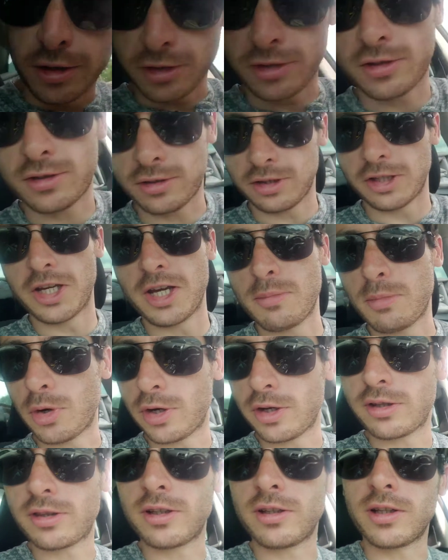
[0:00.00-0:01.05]
the slim or
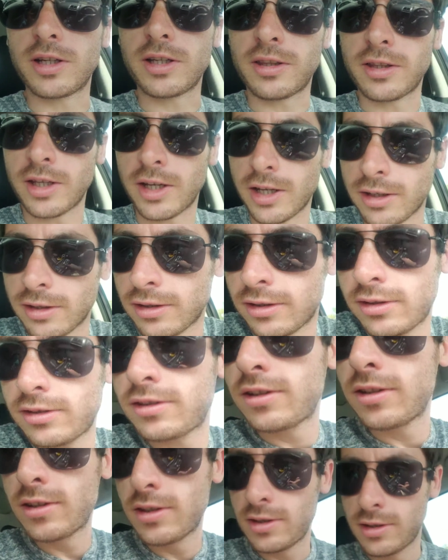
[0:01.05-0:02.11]
anything like that.
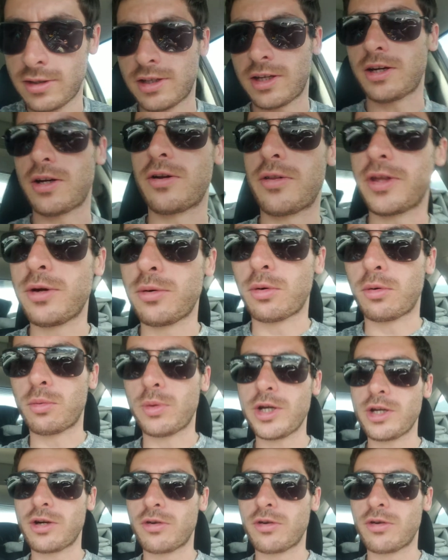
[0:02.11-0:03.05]
I don't know, they were way